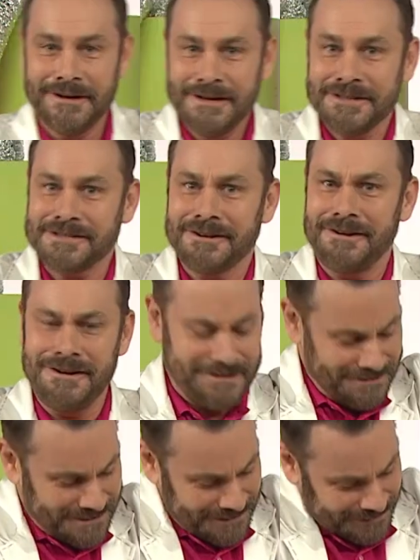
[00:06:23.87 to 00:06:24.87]

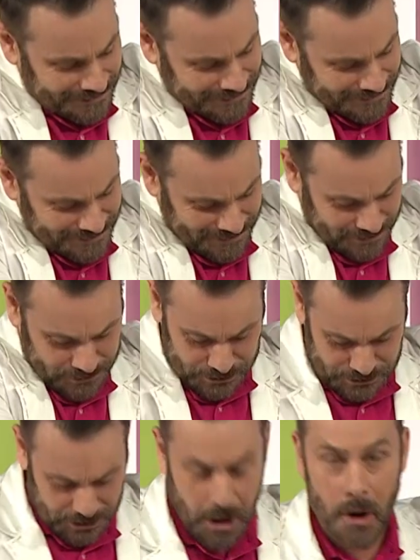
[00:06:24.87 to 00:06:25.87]
Science is
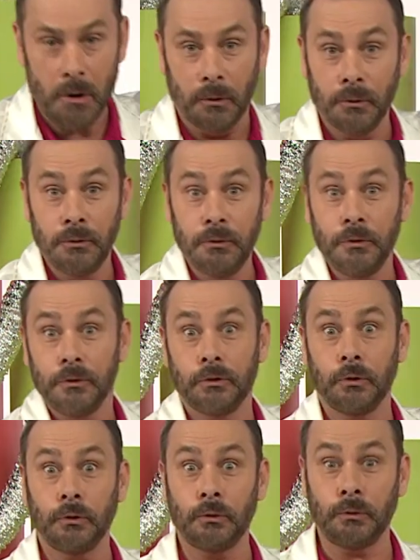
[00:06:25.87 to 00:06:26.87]
so
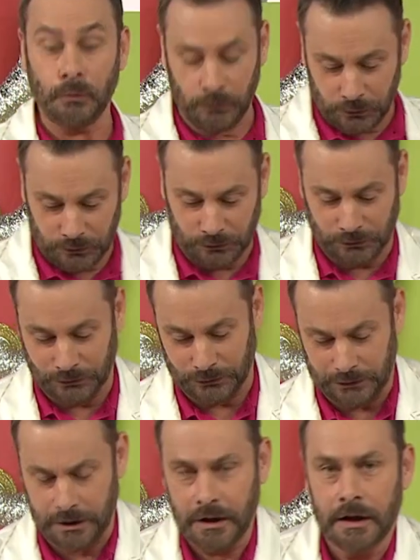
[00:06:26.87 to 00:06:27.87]
cool.
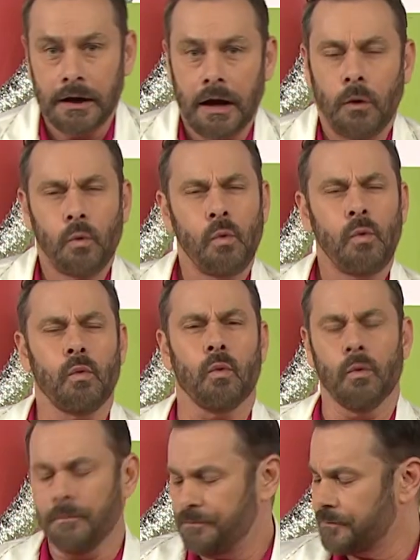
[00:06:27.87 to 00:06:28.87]
Ooh.
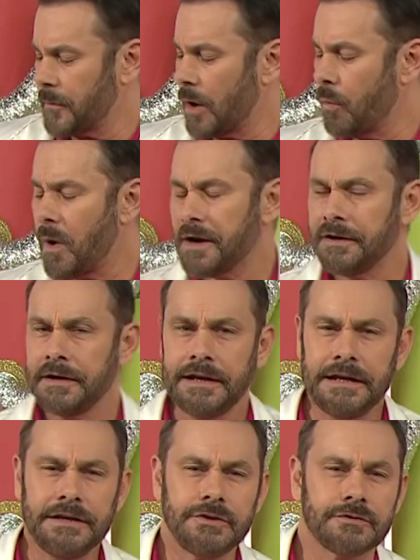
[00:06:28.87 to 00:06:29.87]
One
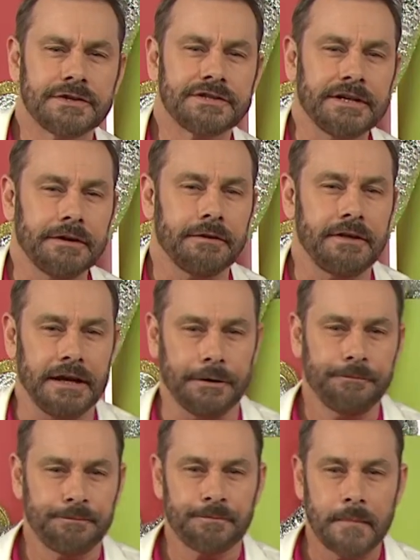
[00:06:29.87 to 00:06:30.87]
interesting
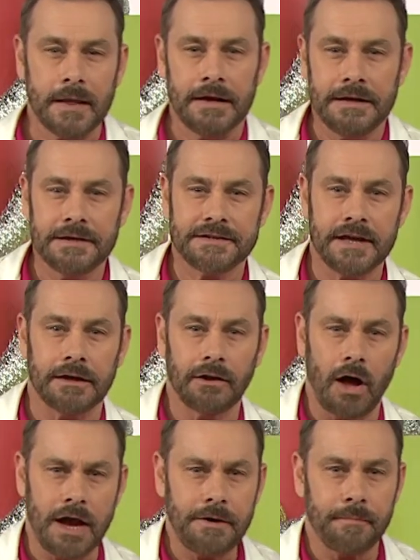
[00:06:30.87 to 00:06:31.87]
thing is that
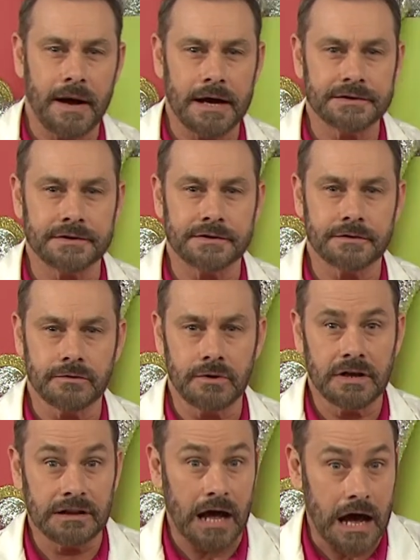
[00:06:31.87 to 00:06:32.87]
light passes through
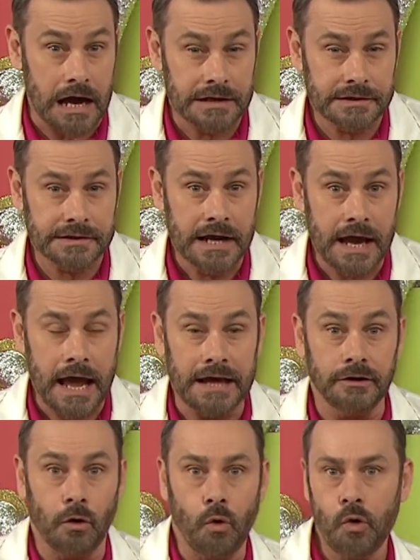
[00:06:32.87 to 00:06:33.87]
glass
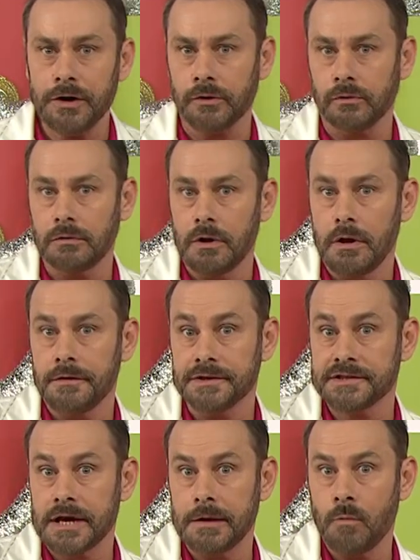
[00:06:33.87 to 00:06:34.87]
and oil the
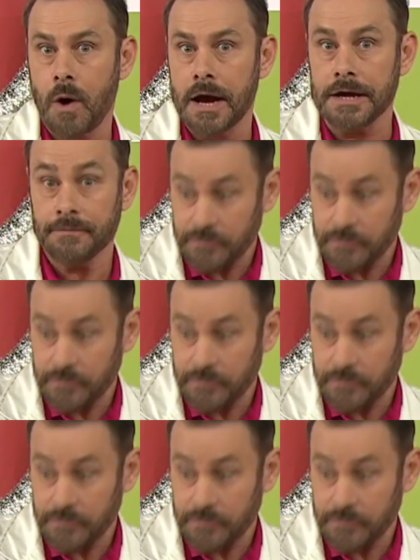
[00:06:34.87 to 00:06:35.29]
same way.